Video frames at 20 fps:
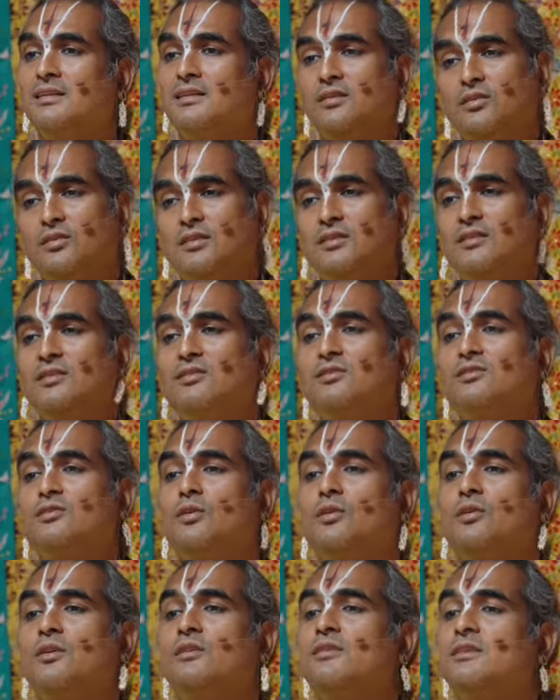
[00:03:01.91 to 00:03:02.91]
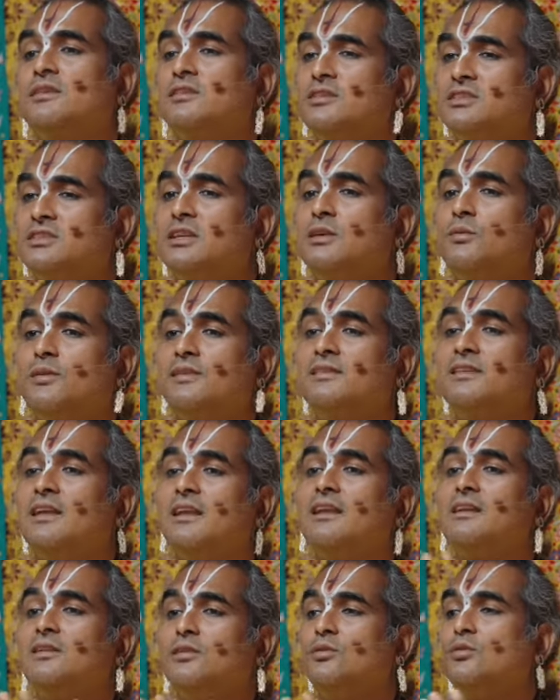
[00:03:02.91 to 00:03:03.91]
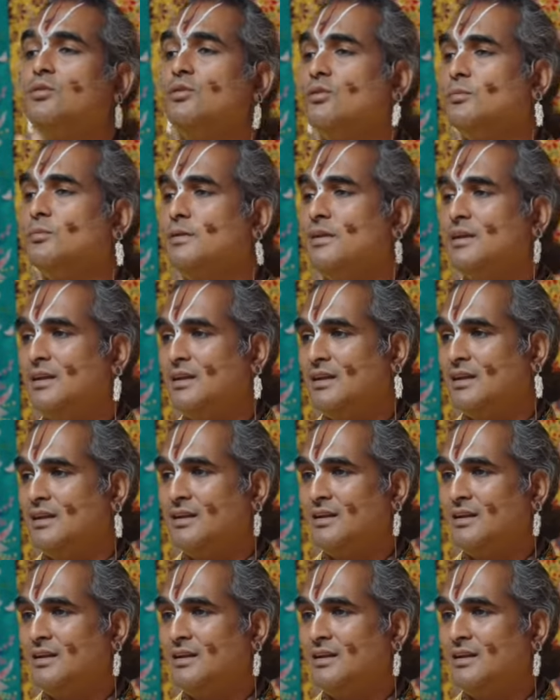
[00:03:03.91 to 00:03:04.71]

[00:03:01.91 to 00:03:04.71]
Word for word: This is a story that Krishna was telling to Rukmini